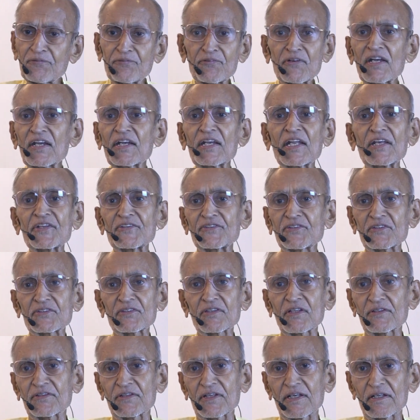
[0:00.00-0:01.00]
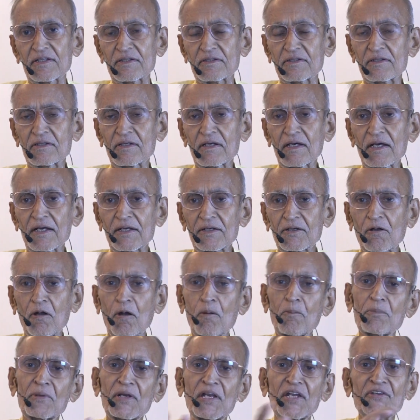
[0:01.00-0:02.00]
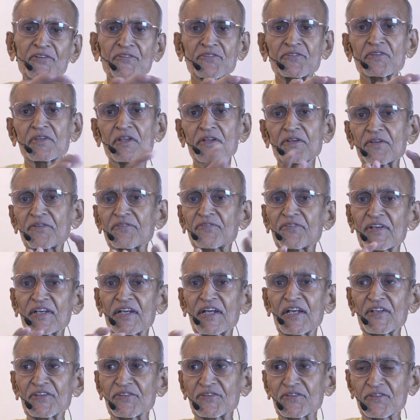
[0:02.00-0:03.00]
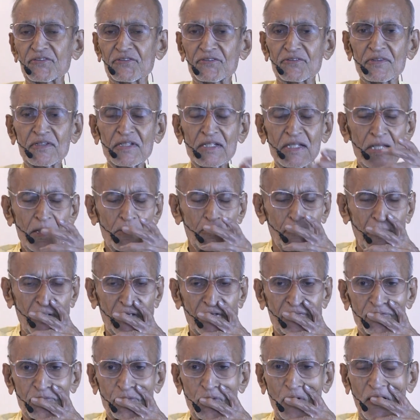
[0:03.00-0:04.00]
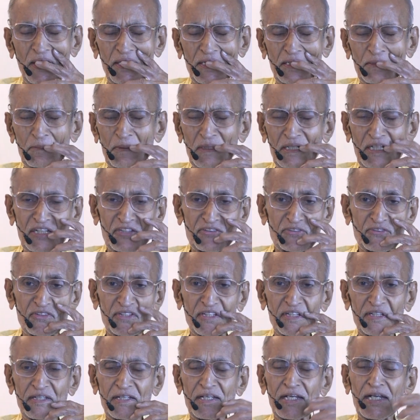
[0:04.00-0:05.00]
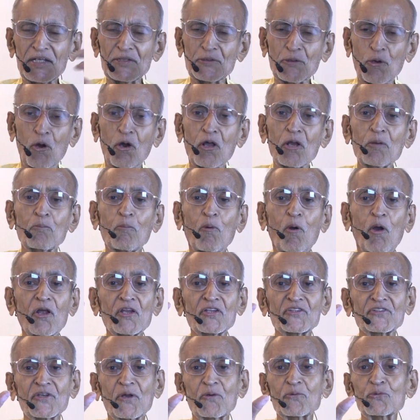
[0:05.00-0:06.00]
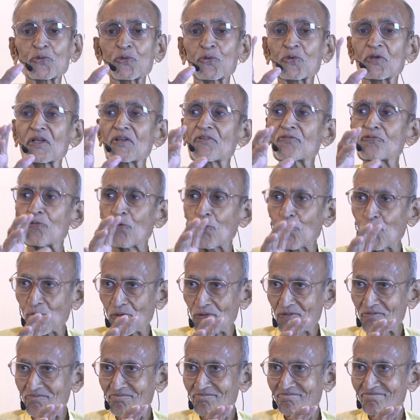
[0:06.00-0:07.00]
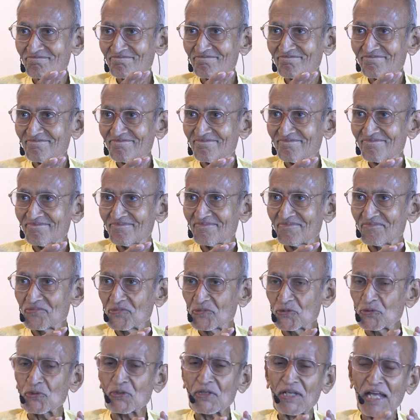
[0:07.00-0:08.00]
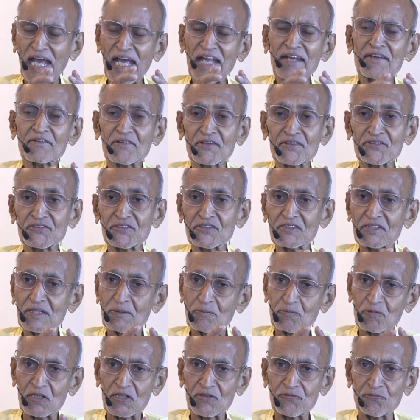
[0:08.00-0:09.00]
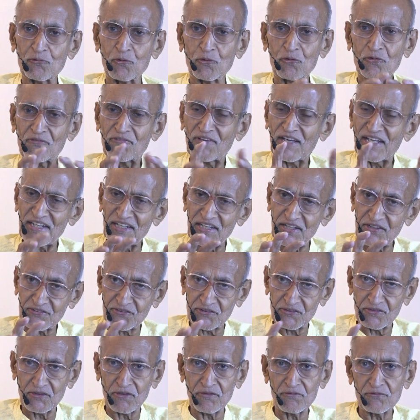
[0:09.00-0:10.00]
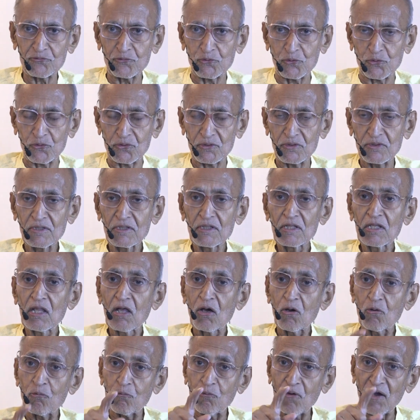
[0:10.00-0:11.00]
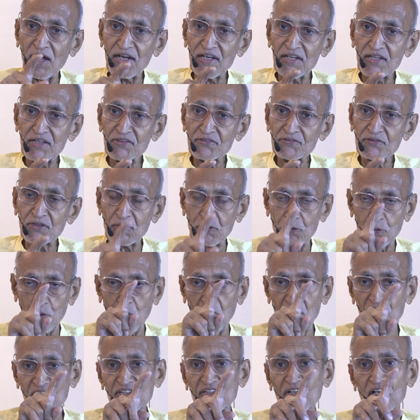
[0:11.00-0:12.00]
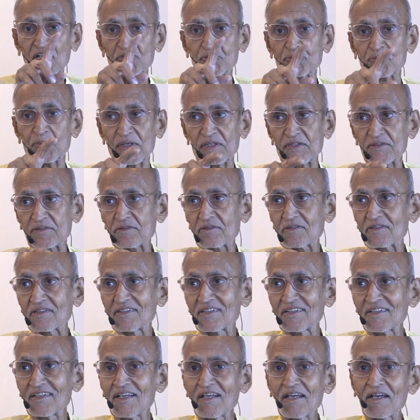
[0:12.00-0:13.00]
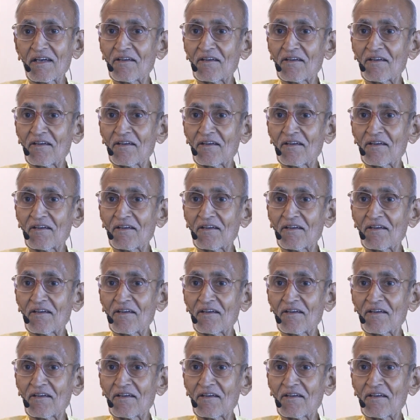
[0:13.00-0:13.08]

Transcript: Different natures are there. Combinations of different natures. But if you ultimately see, it all boils down to only four. You can consider them only four, variations of four. One is the knowledge aspect.